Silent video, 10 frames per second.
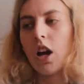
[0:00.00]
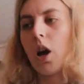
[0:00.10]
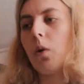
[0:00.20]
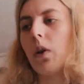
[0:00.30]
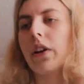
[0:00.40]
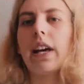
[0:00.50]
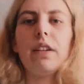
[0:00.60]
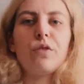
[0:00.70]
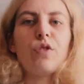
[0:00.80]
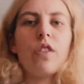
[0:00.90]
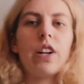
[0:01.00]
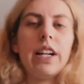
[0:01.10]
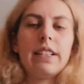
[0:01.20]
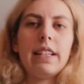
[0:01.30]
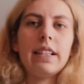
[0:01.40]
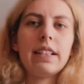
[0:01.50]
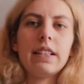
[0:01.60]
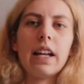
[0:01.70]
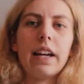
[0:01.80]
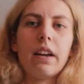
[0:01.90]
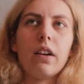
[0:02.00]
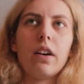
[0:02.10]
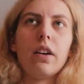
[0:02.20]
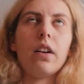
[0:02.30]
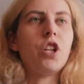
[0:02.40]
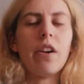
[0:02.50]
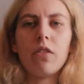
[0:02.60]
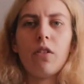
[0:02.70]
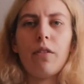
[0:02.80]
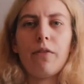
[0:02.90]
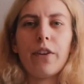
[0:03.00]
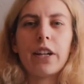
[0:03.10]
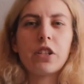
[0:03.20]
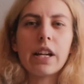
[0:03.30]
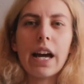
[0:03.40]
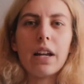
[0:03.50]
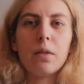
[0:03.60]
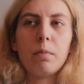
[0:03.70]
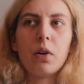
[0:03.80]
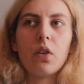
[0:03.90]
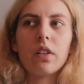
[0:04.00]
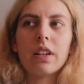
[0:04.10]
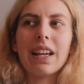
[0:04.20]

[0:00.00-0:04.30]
Oh, okay, sorry. This is like a general fiction kind of book.